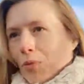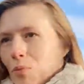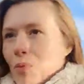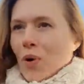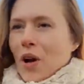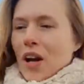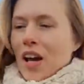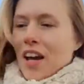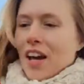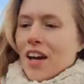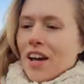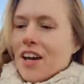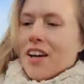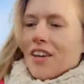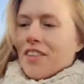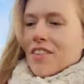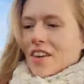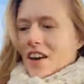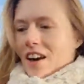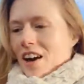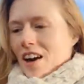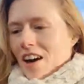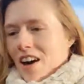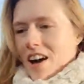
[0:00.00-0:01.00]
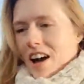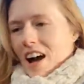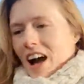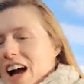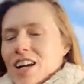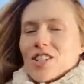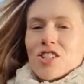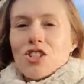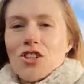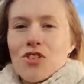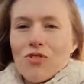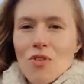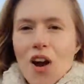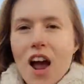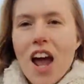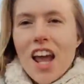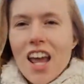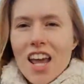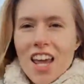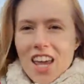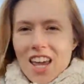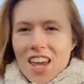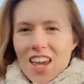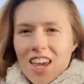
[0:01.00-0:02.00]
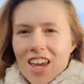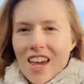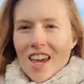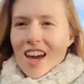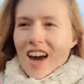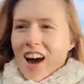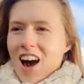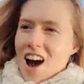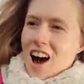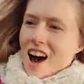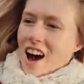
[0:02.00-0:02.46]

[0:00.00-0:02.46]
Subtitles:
with Ashton Ray.